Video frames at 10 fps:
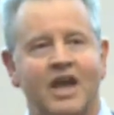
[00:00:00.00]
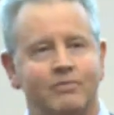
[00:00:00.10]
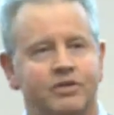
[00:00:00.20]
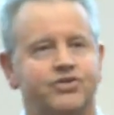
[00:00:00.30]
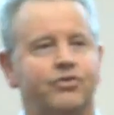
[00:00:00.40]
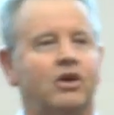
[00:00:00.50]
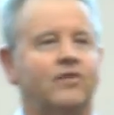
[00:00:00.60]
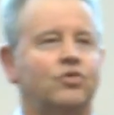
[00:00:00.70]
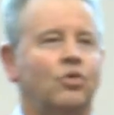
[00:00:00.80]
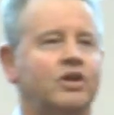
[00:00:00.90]
Ambulance
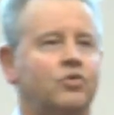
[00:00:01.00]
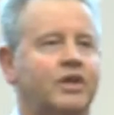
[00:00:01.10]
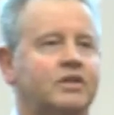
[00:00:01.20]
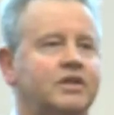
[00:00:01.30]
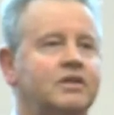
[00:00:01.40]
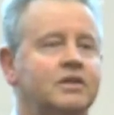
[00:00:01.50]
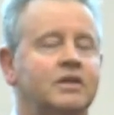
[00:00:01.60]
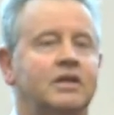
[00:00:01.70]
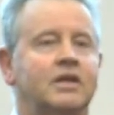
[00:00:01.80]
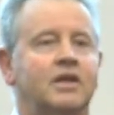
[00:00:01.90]
arrived quite quickly,
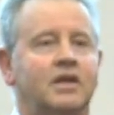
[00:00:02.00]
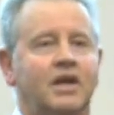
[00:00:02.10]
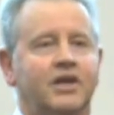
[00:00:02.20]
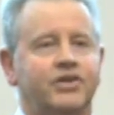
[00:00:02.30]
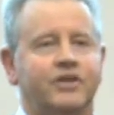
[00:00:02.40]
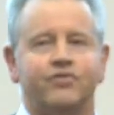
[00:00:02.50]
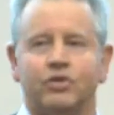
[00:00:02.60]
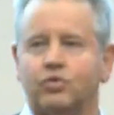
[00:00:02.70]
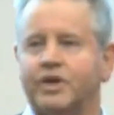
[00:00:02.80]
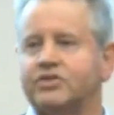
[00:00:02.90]
did a
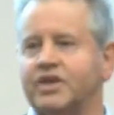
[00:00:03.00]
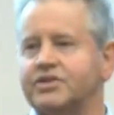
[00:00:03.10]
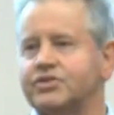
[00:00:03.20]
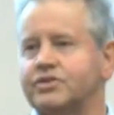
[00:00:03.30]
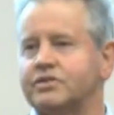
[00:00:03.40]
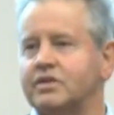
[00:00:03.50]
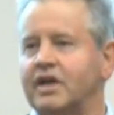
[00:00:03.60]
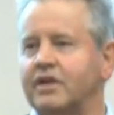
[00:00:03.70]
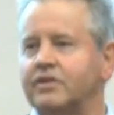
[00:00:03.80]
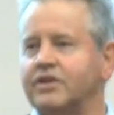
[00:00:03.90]
few quick tests,
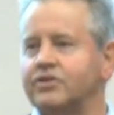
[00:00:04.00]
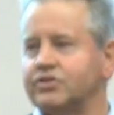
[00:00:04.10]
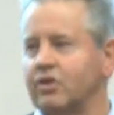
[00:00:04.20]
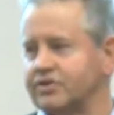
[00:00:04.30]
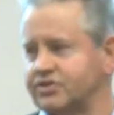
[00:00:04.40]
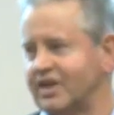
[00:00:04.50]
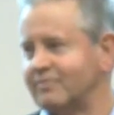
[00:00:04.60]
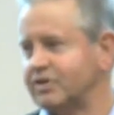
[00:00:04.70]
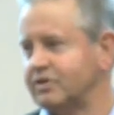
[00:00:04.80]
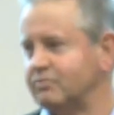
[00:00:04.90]
and then decided to
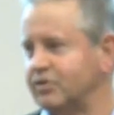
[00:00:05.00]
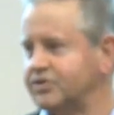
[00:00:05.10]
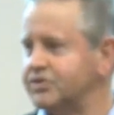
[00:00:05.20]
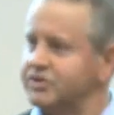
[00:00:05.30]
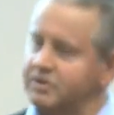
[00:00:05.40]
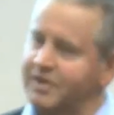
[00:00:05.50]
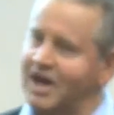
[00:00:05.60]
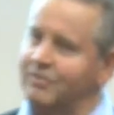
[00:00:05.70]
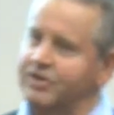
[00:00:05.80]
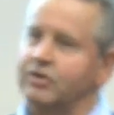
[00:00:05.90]
take me to the emergency
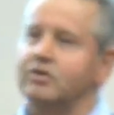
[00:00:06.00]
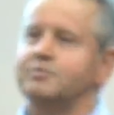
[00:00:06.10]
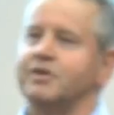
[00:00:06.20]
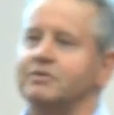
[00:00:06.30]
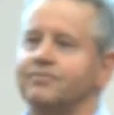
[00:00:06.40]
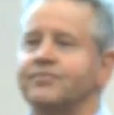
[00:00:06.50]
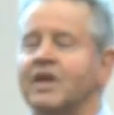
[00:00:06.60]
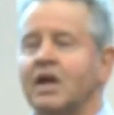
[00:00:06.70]
department of the hospital.